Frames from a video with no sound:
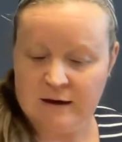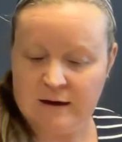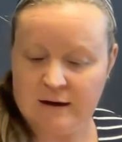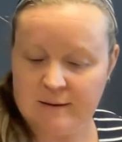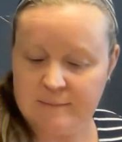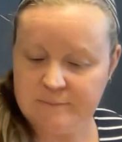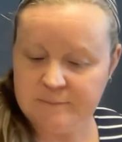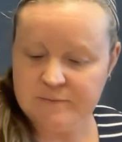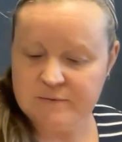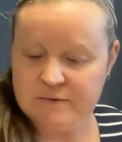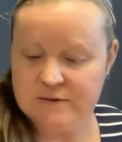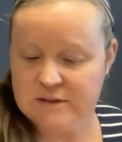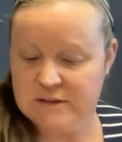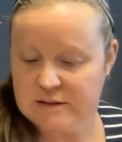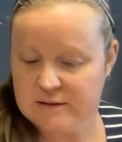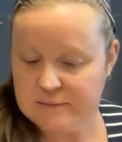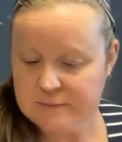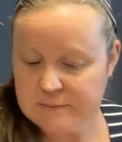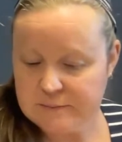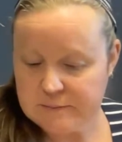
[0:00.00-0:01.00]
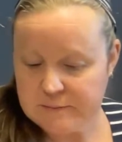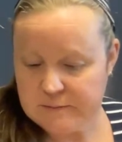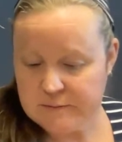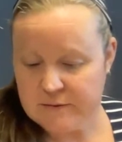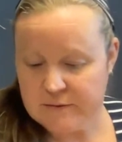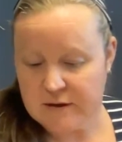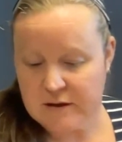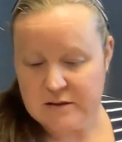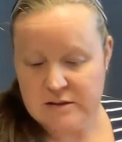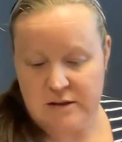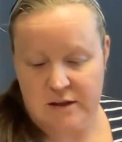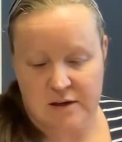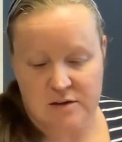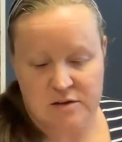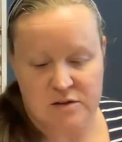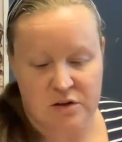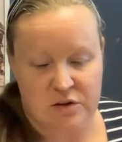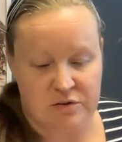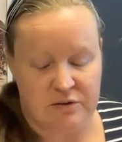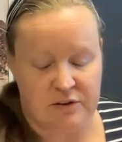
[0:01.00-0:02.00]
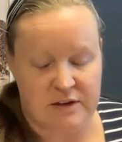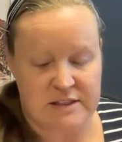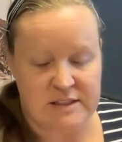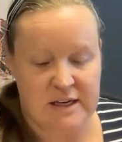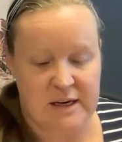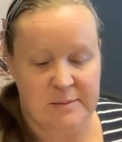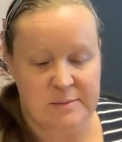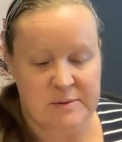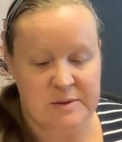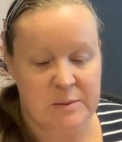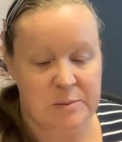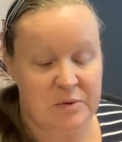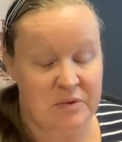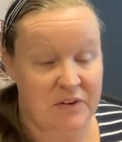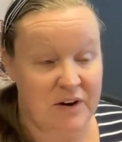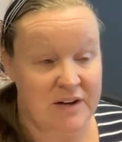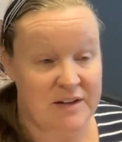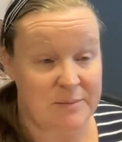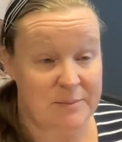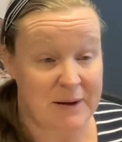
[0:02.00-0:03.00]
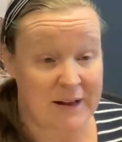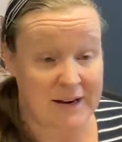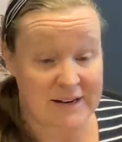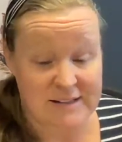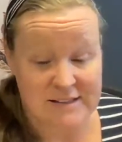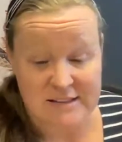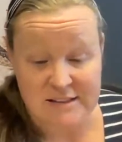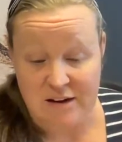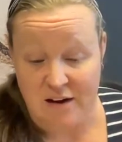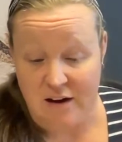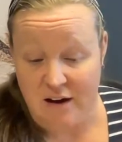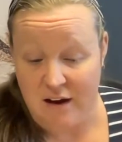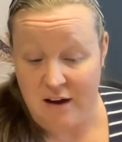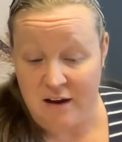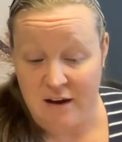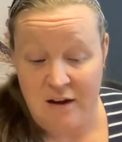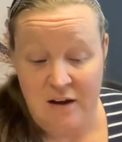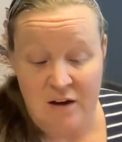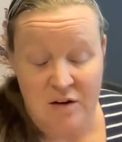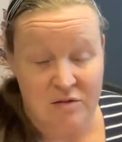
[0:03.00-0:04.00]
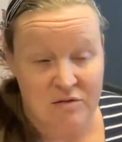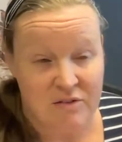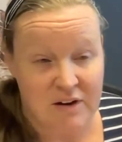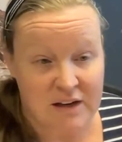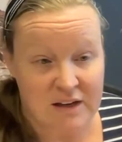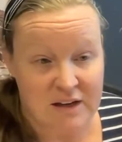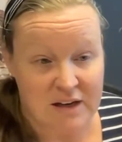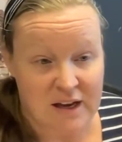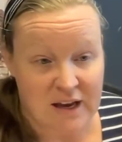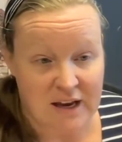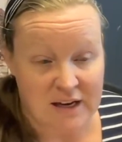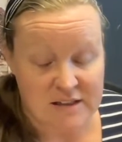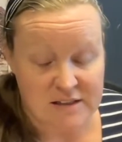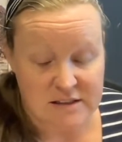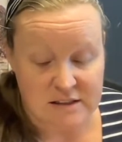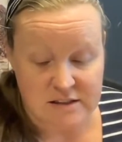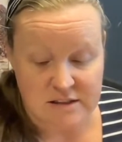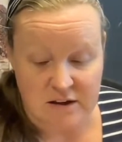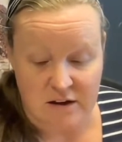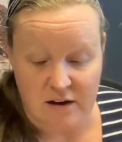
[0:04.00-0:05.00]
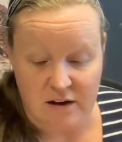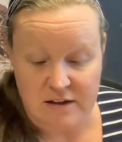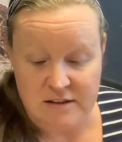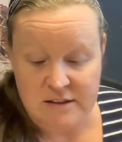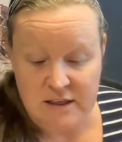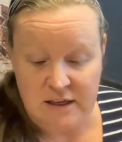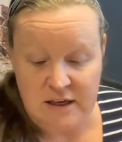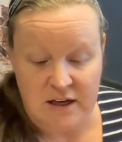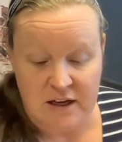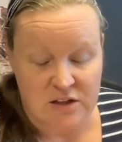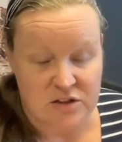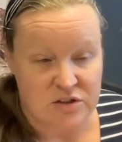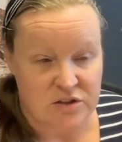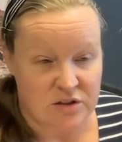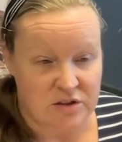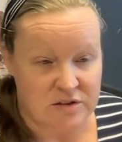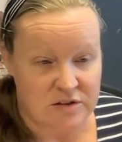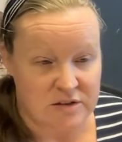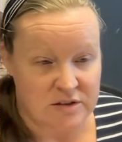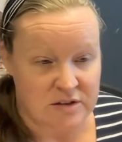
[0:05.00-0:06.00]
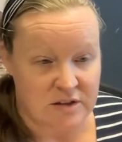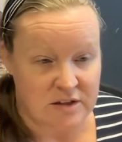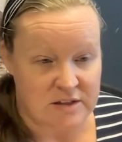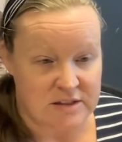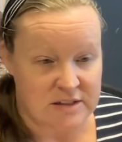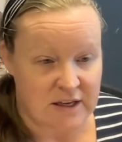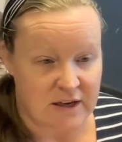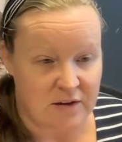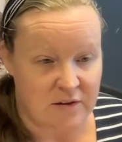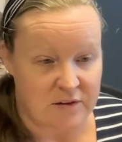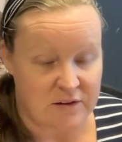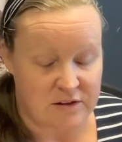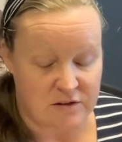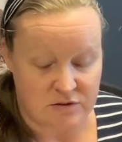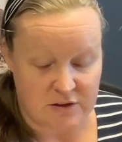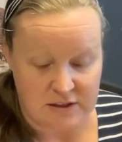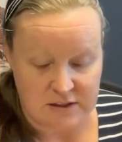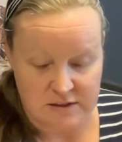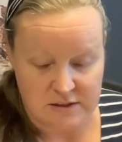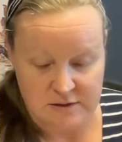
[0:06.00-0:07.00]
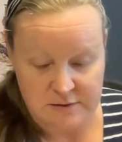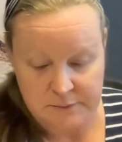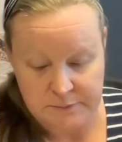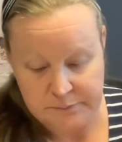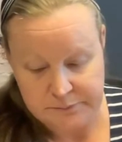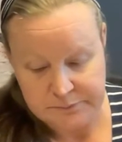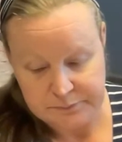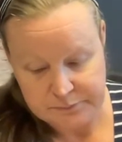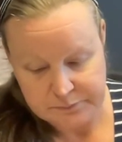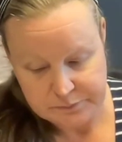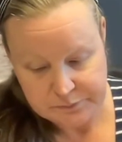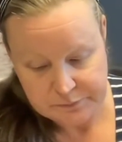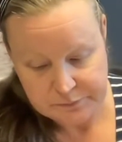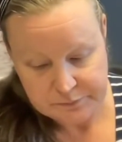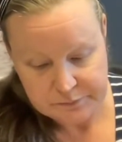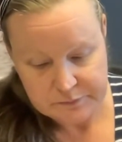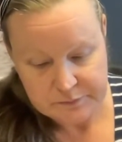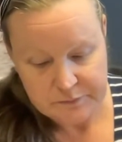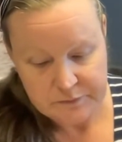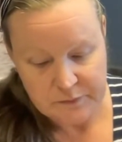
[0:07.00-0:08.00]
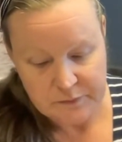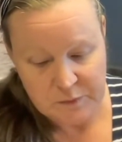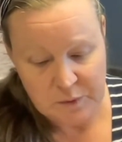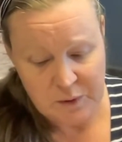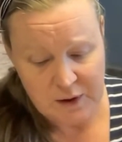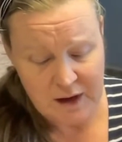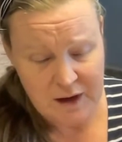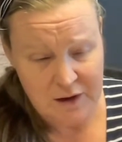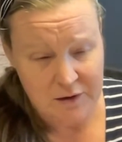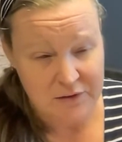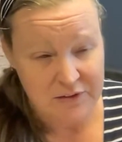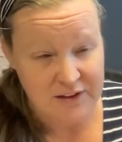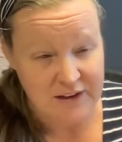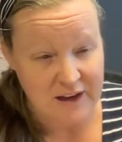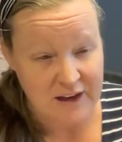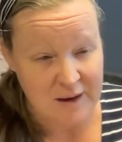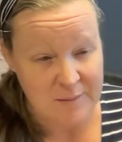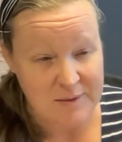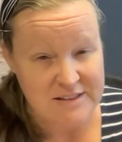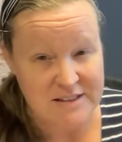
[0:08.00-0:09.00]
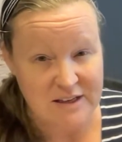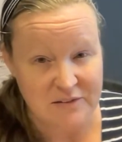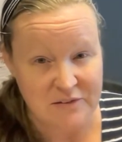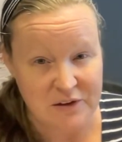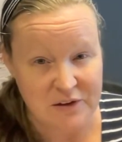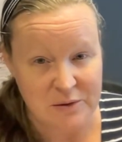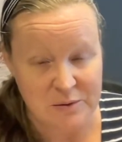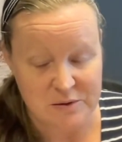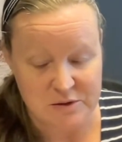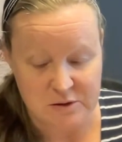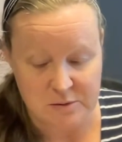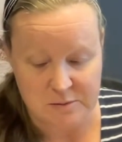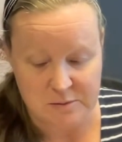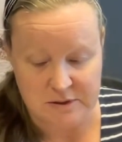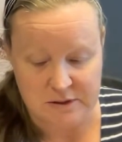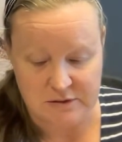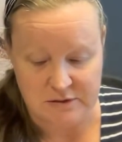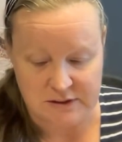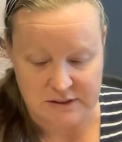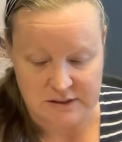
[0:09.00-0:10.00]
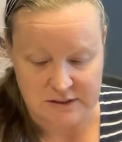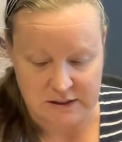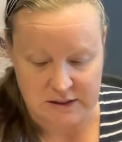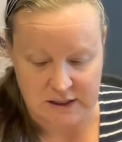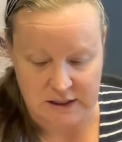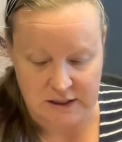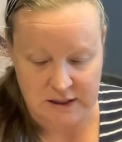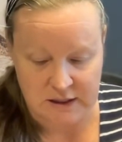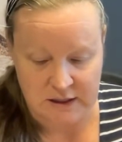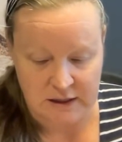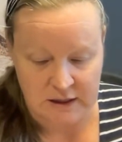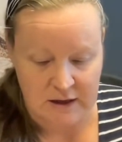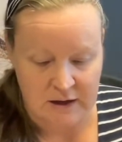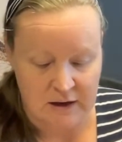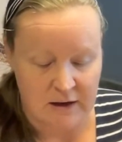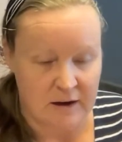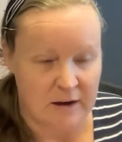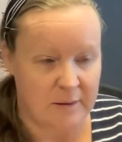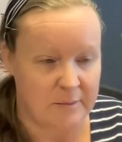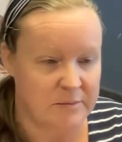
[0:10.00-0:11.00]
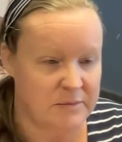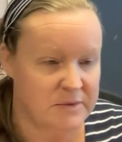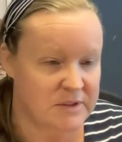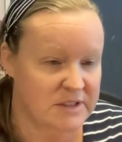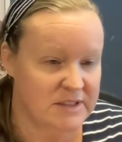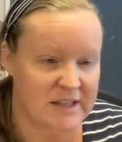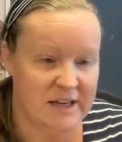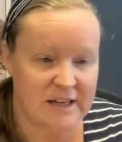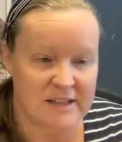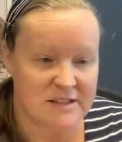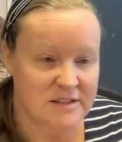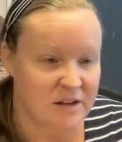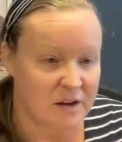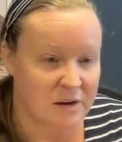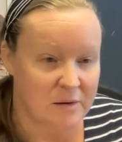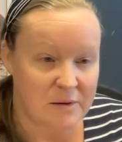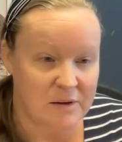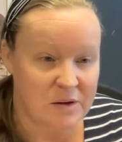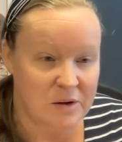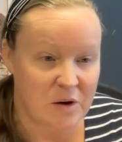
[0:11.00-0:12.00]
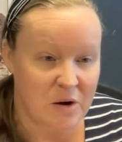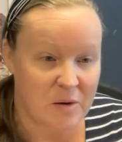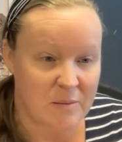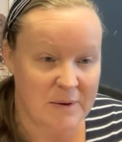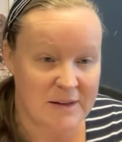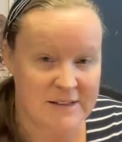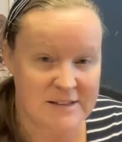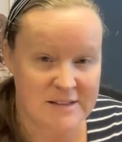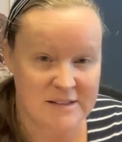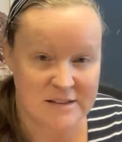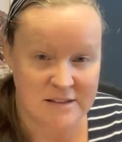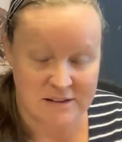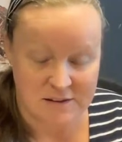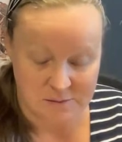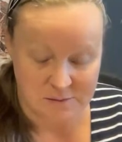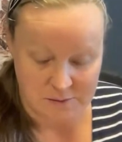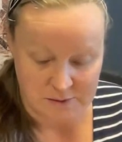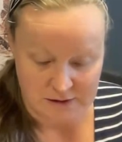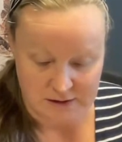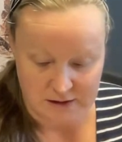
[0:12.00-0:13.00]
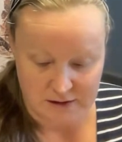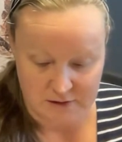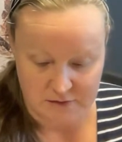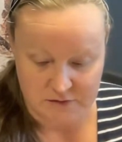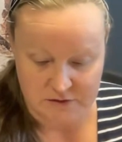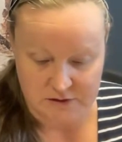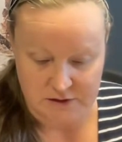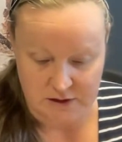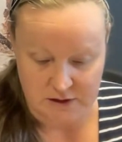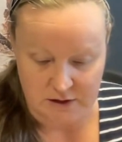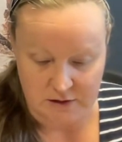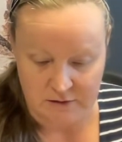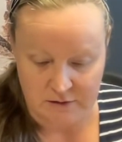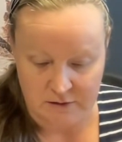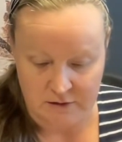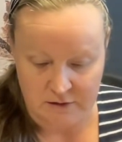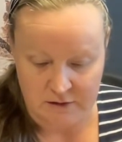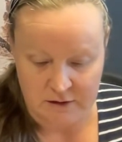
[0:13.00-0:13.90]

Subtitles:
So those are 3 tips. Provide a balanced diet, regular exercise, and choose nice healthy treats. What healthy habits have you adopted recently? Just let us know in the comments. We'd love to know.